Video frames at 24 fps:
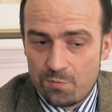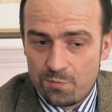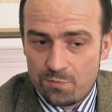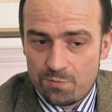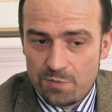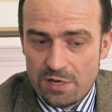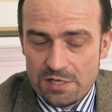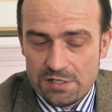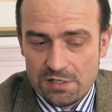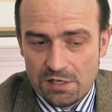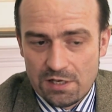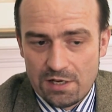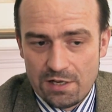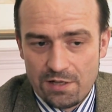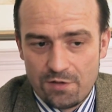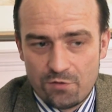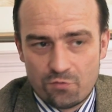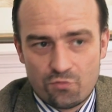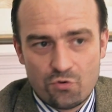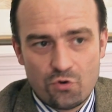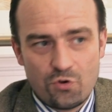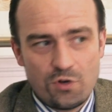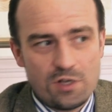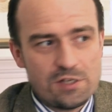Basically, the
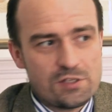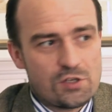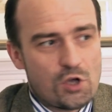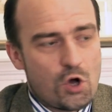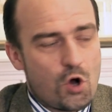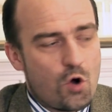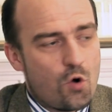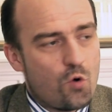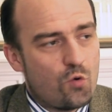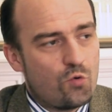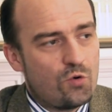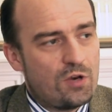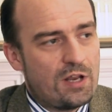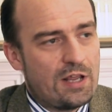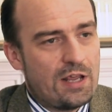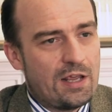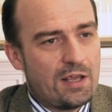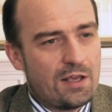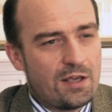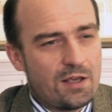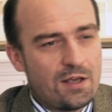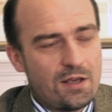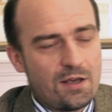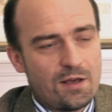rule is
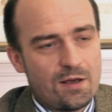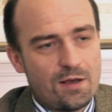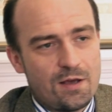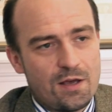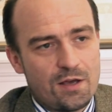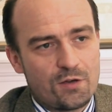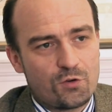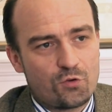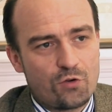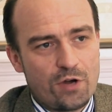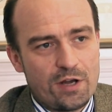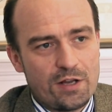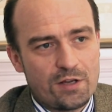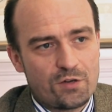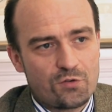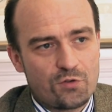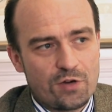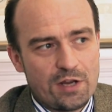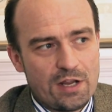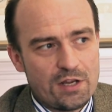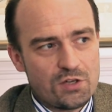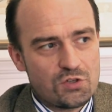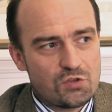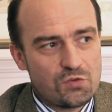only credit
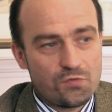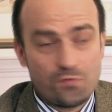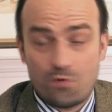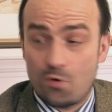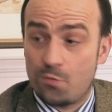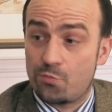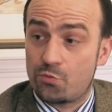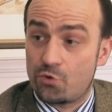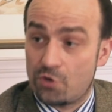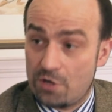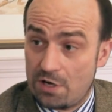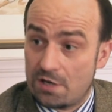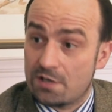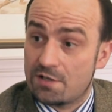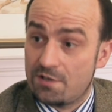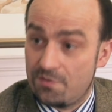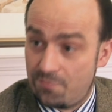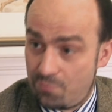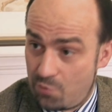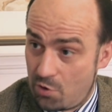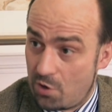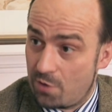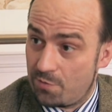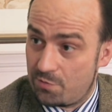creation for
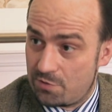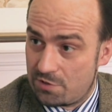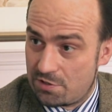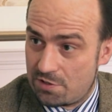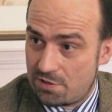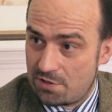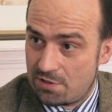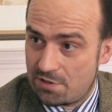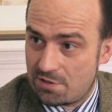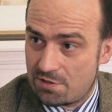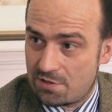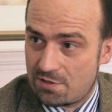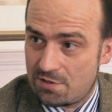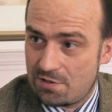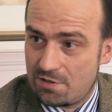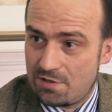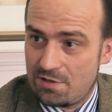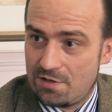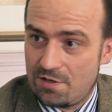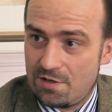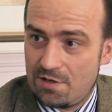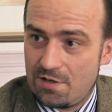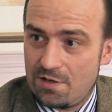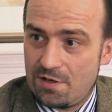productive purposes
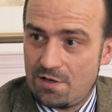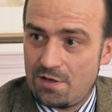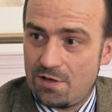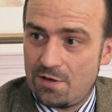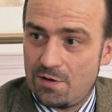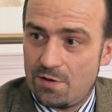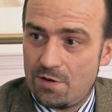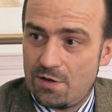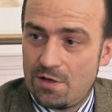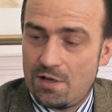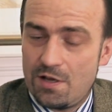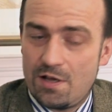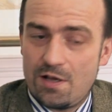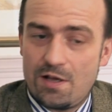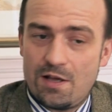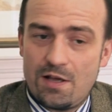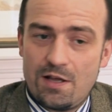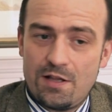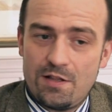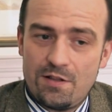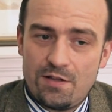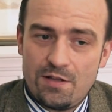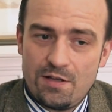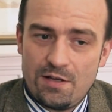
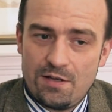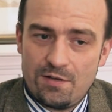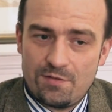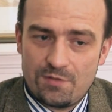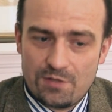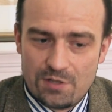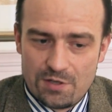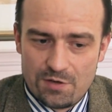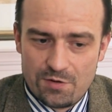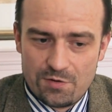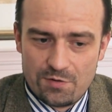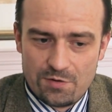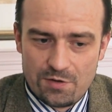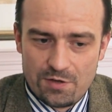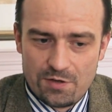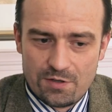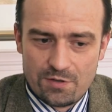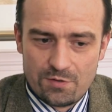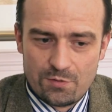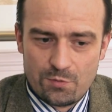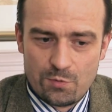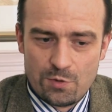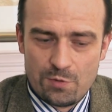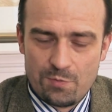in the
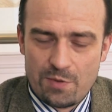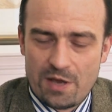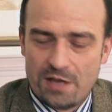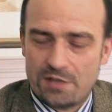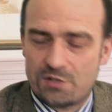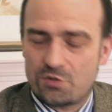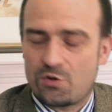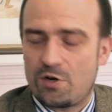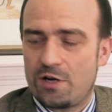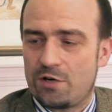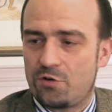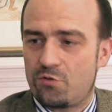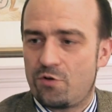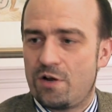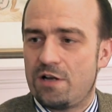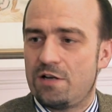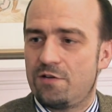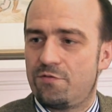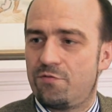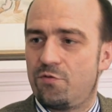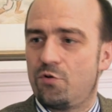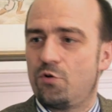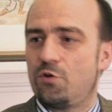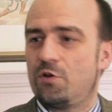when banks create credit
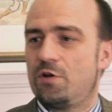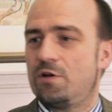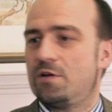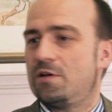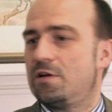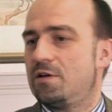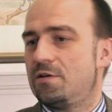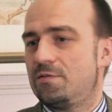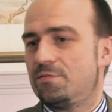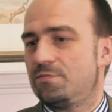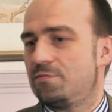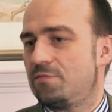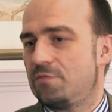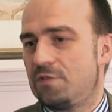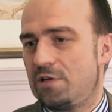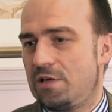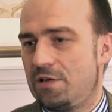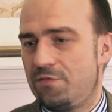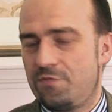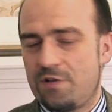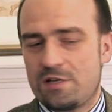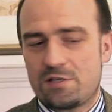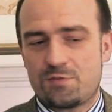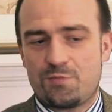for the
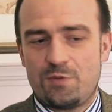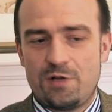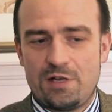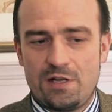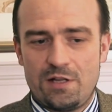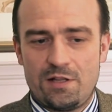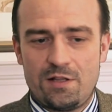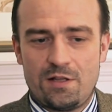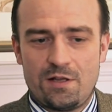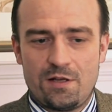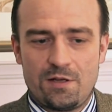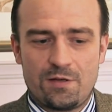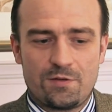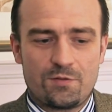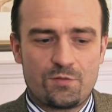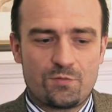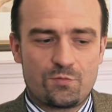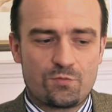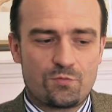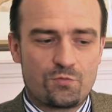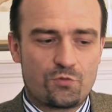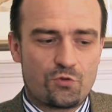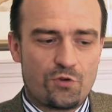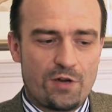investment in the
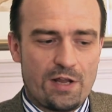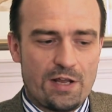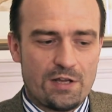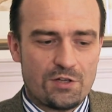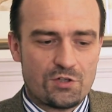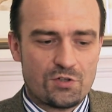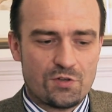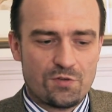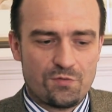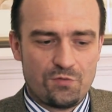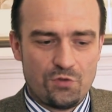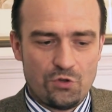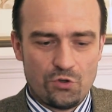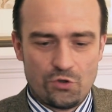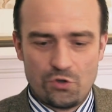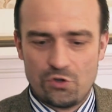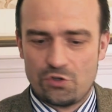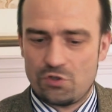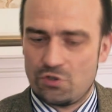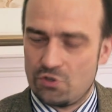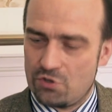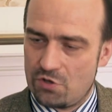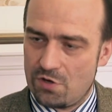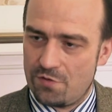creation of new
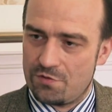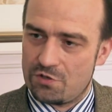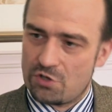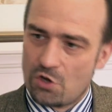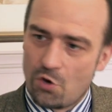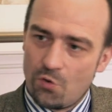goods and services.